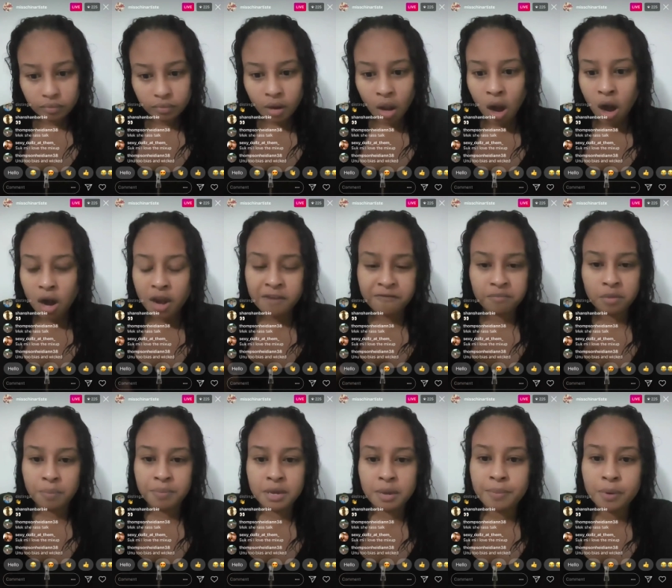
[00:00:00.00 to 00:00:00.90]
Or if
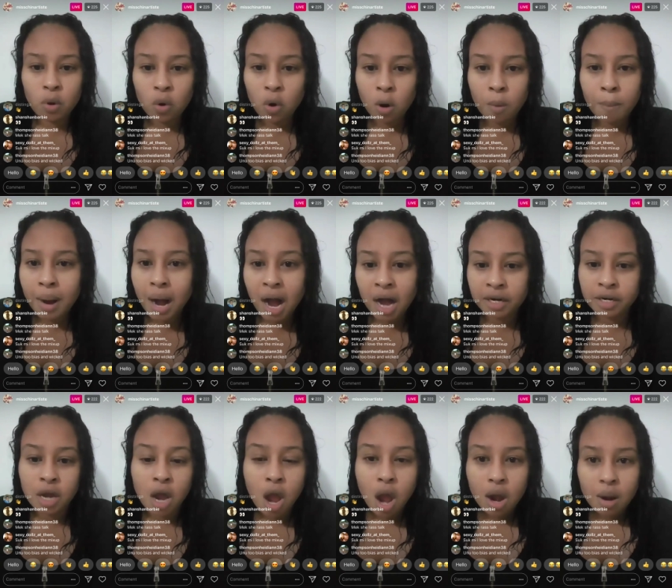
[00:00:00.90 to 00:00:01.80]
my baby go
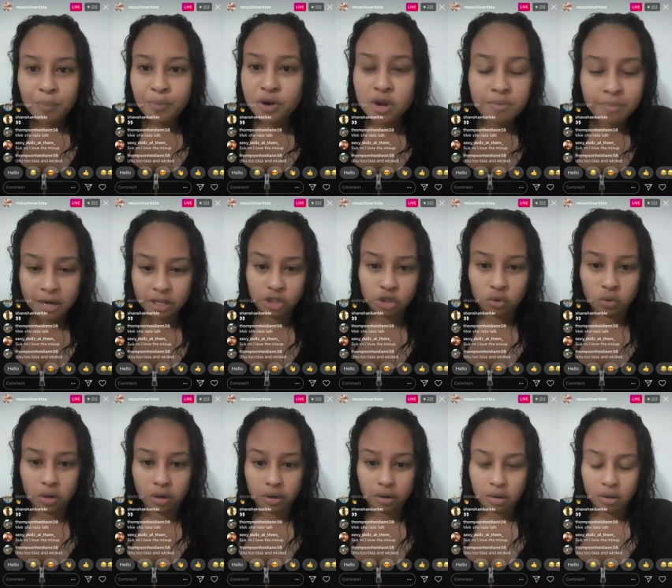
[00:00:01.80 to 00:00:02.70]
born
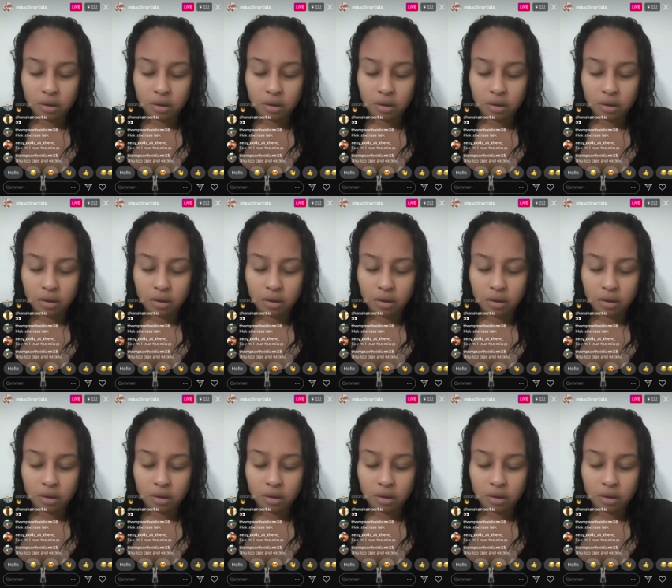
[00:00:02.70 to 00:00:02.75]
premature.